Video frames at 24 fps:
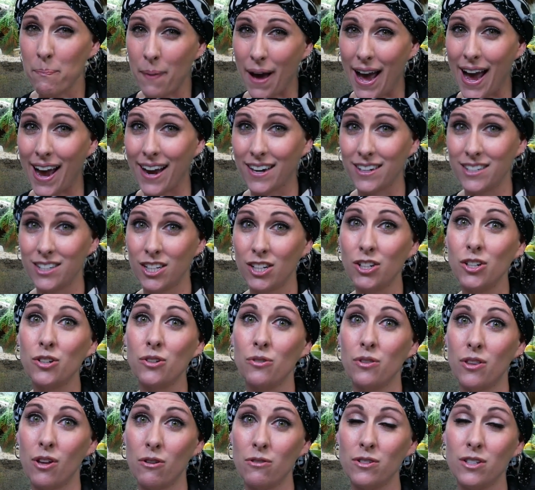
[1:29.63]
back to
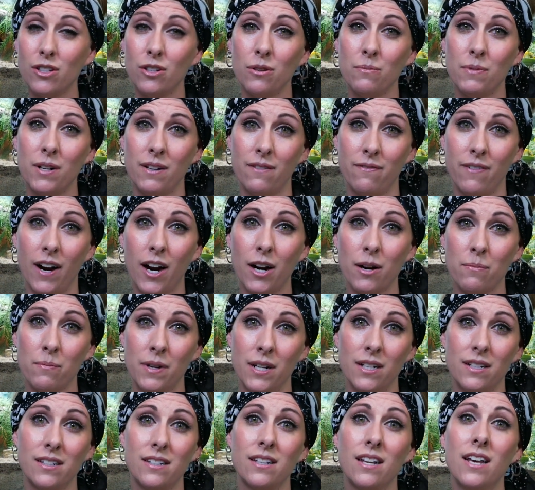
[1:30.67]
those humid
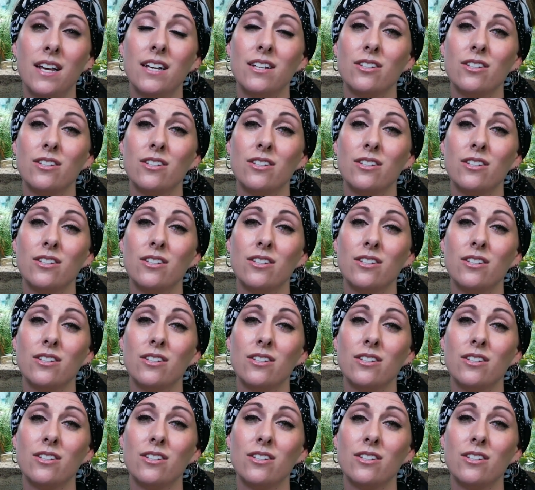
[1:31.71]
environments